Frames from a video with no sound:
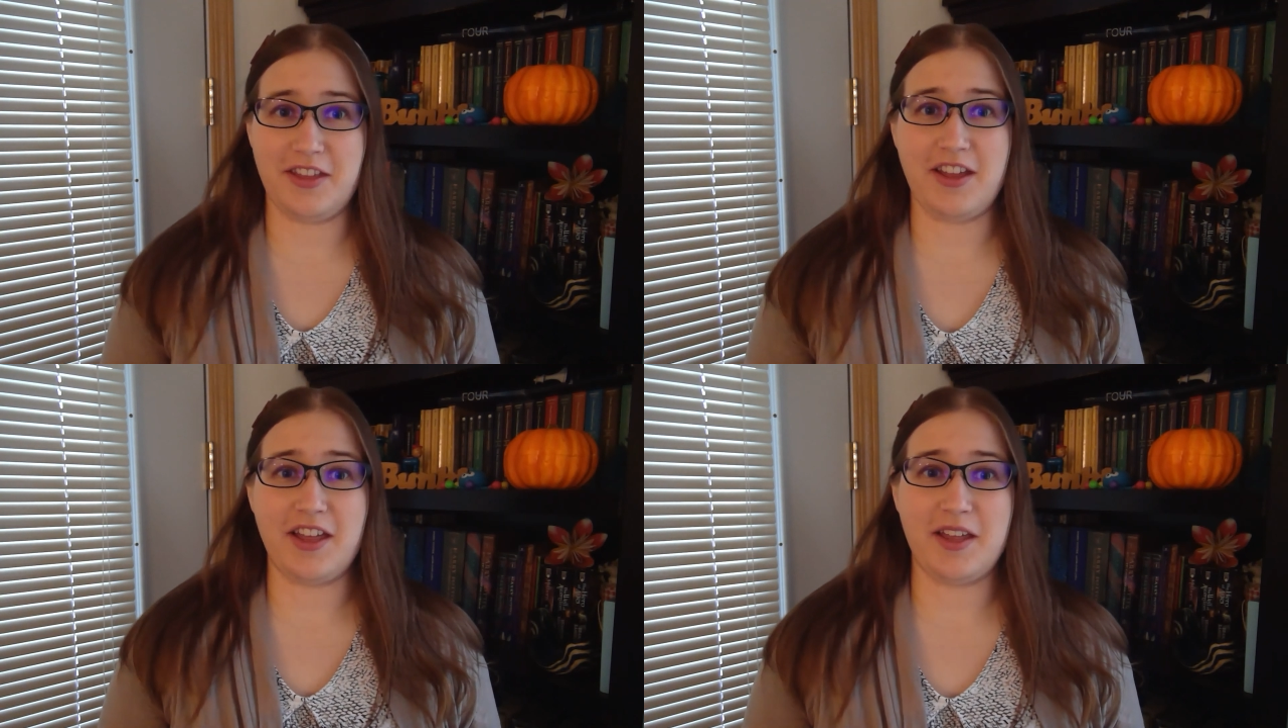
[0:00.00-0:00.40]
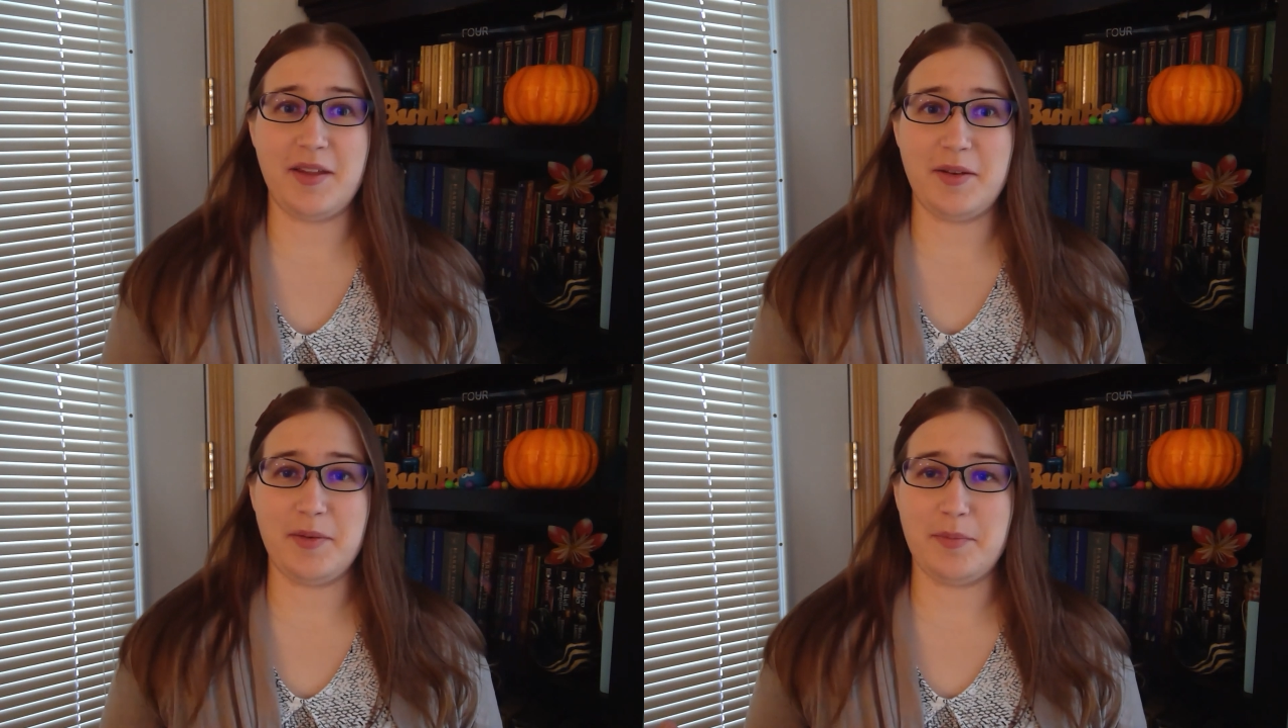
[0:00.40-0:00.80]

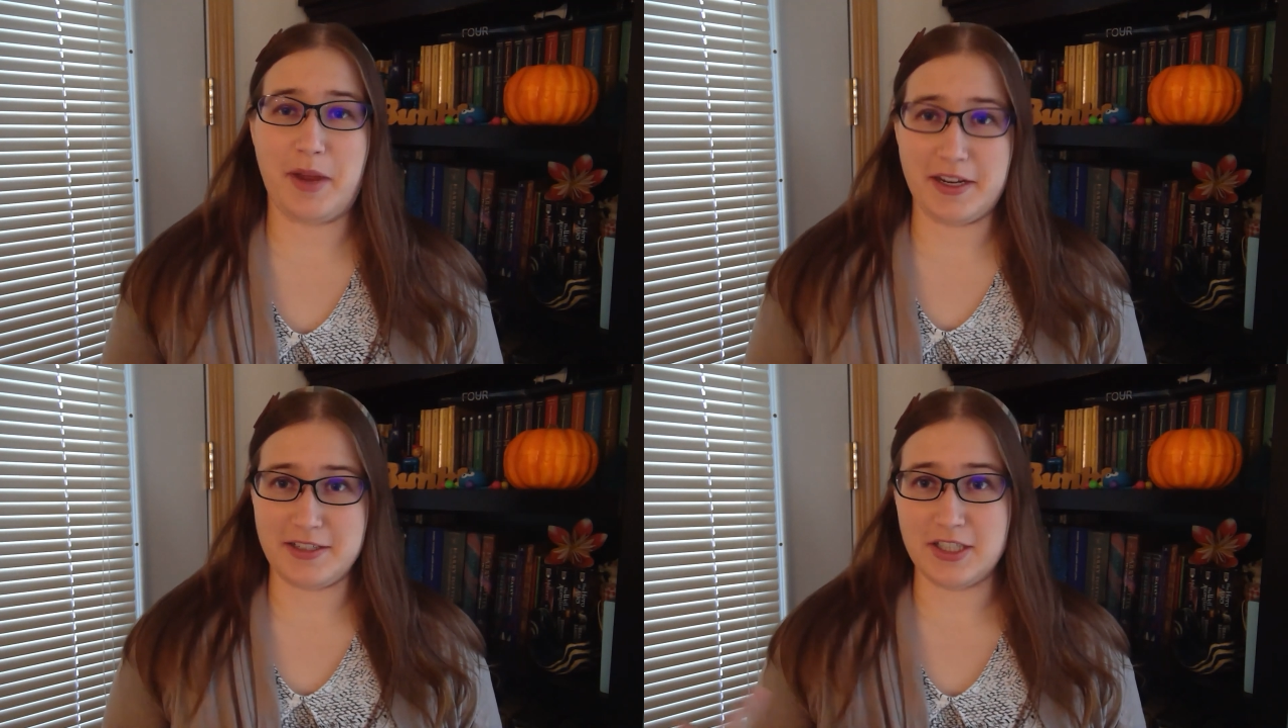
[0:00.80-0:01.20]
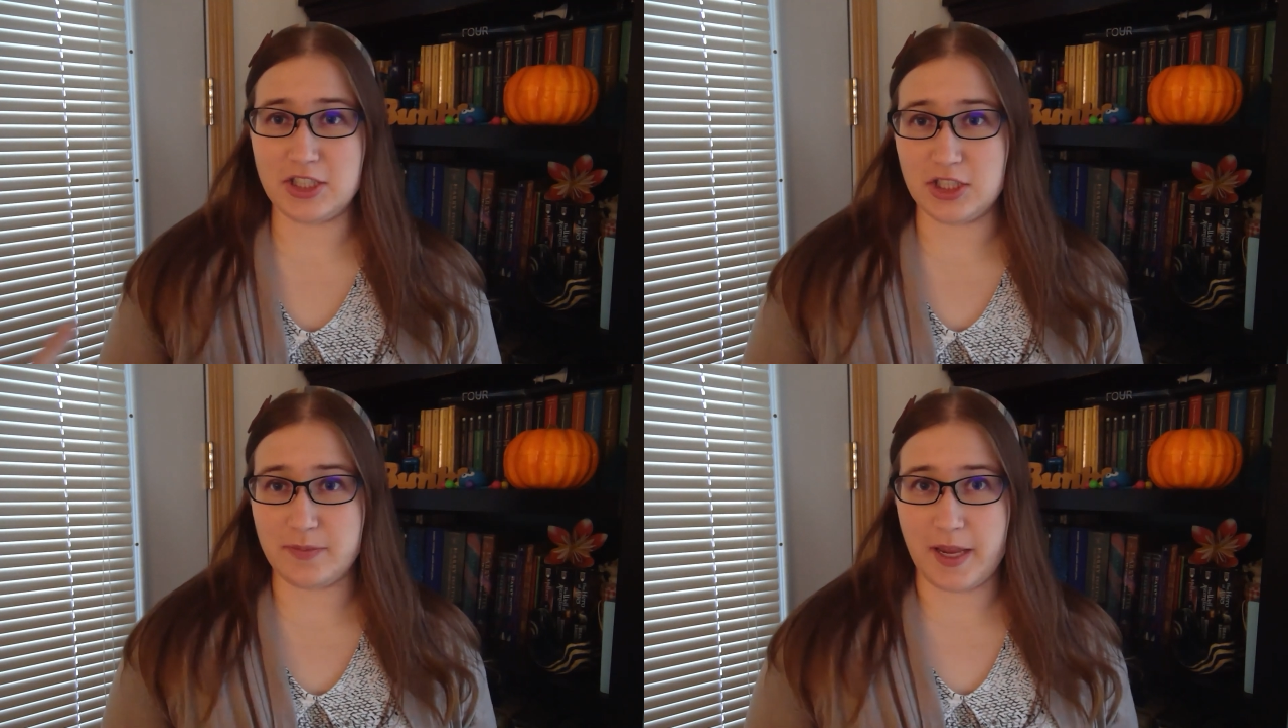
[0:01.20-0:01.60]
than my
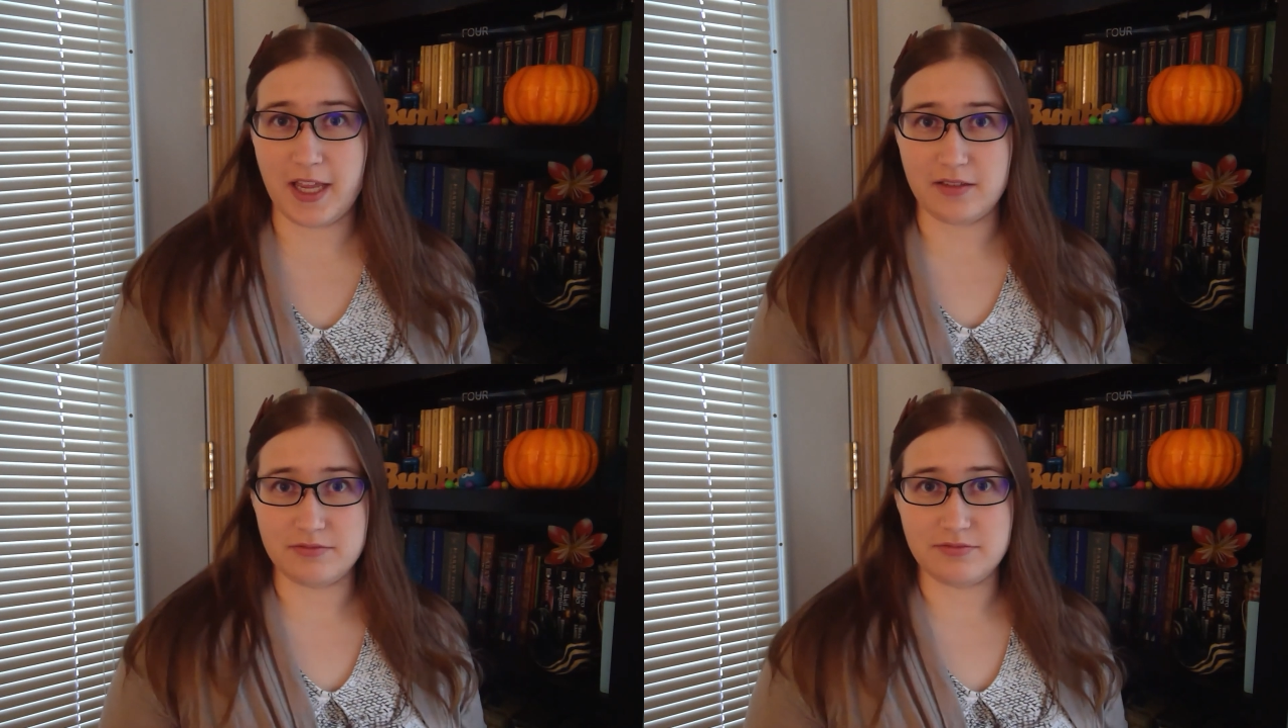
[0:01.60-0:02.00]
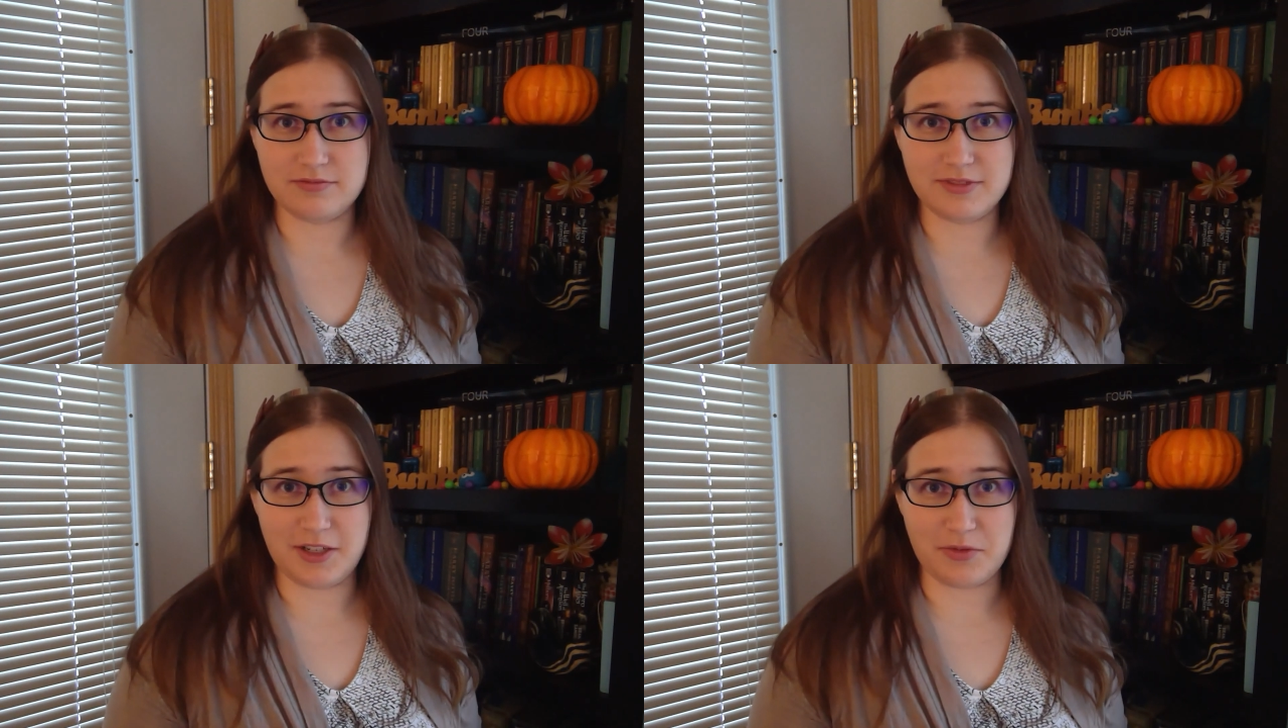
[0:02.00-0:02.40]
attention span,
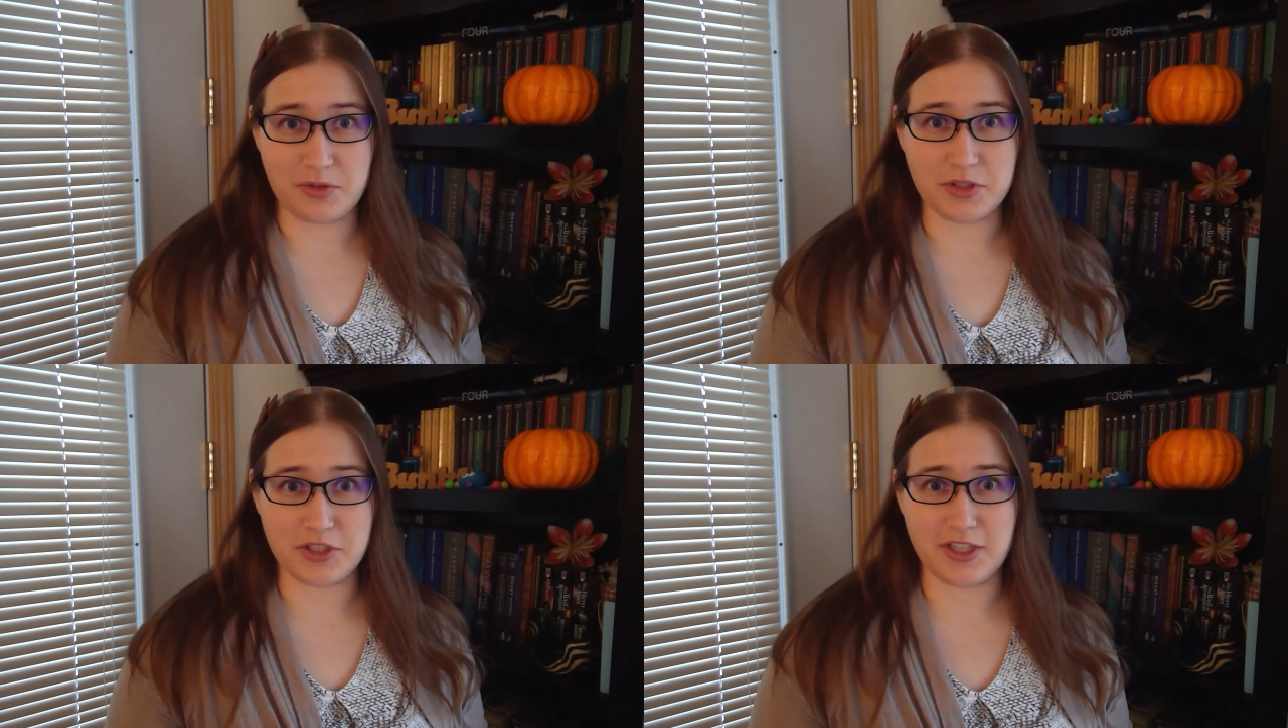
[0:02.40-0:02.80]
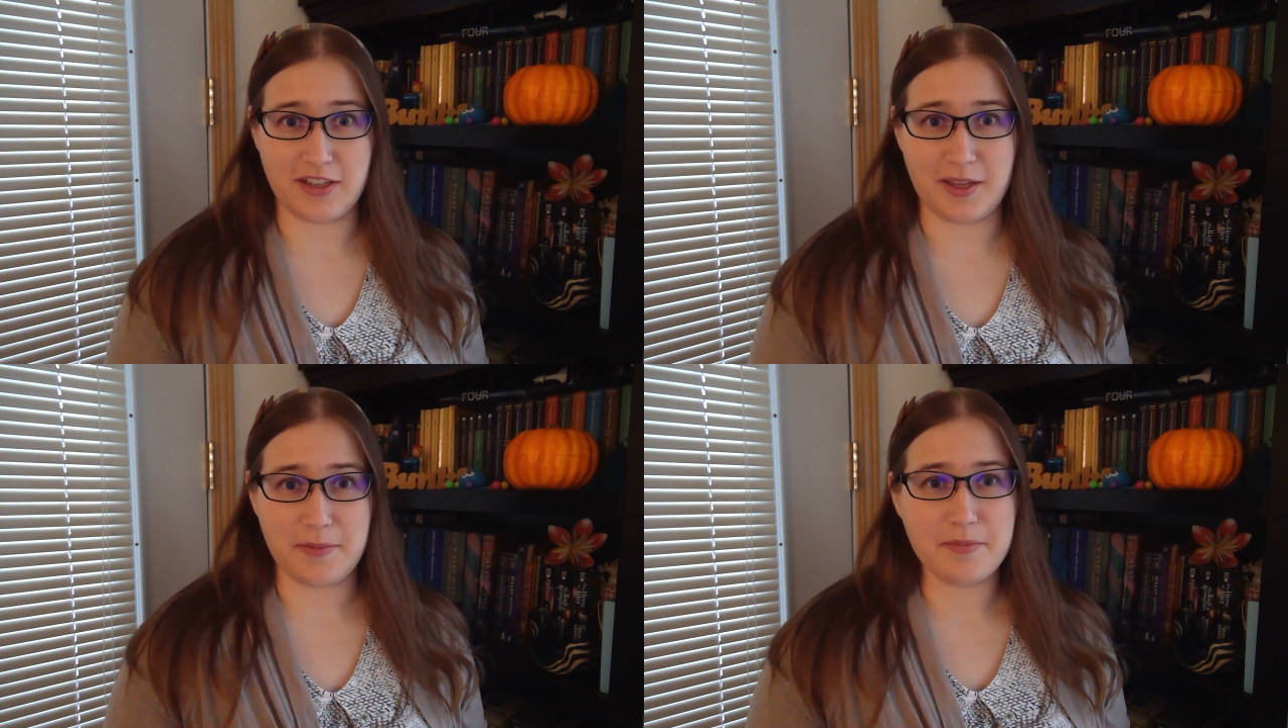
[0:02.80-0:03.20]

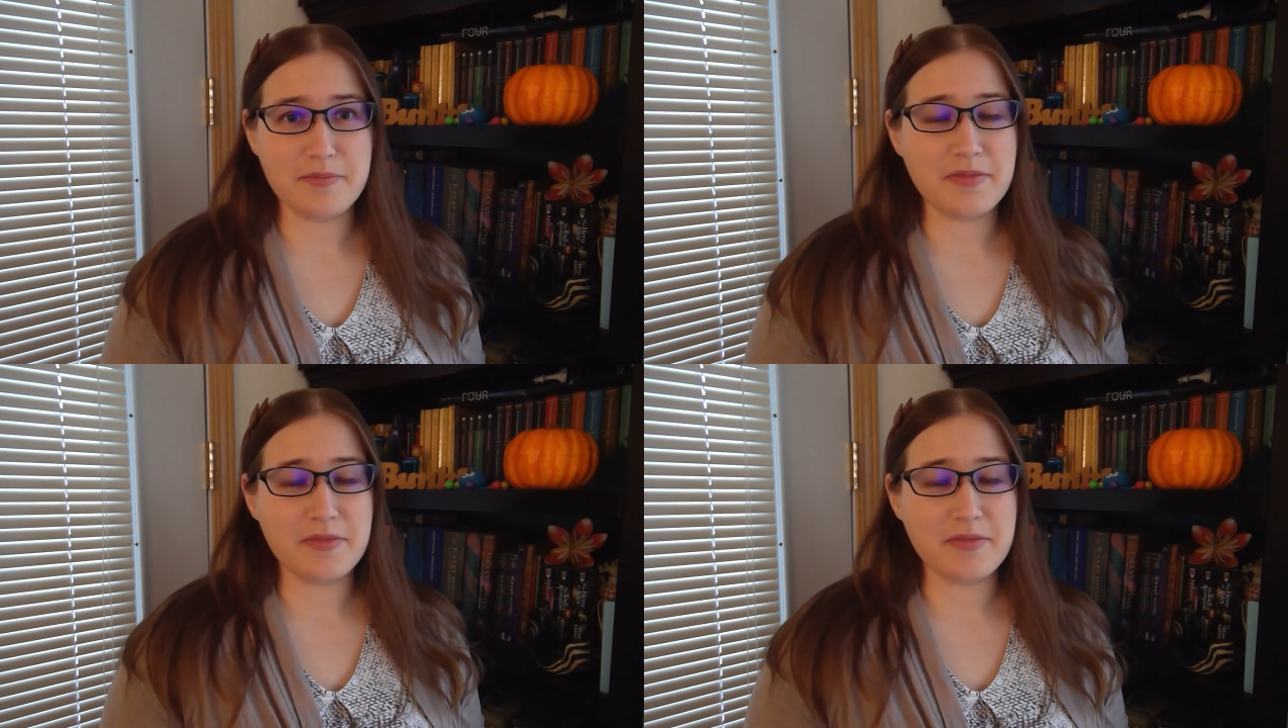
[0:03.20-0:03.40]
unfortunately.